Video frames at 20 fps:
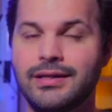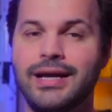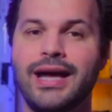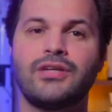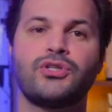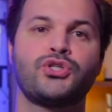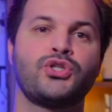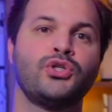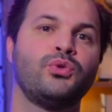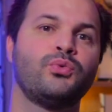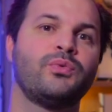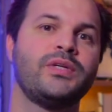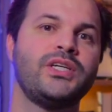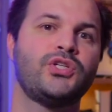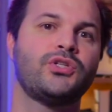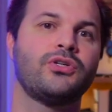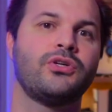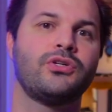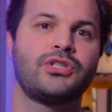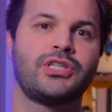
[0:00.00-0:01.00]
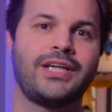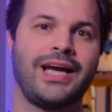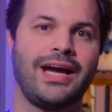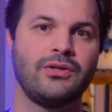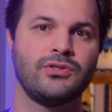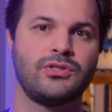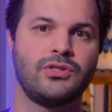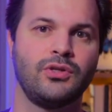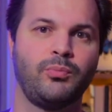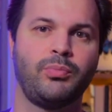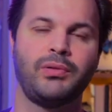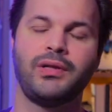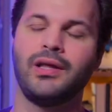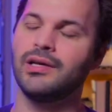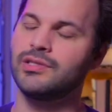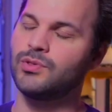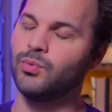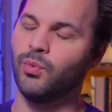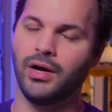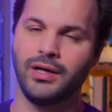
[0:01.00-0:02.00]
The National Research Council
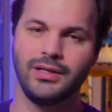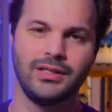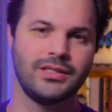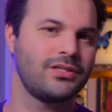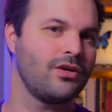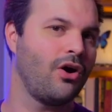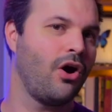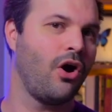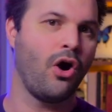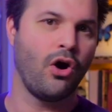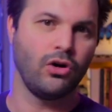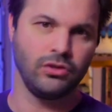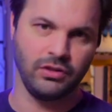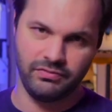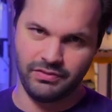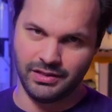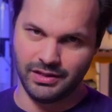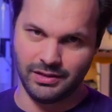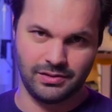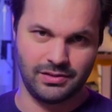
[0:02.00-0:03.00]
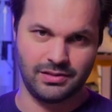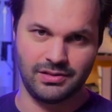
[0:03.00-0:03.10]
plus ones all of this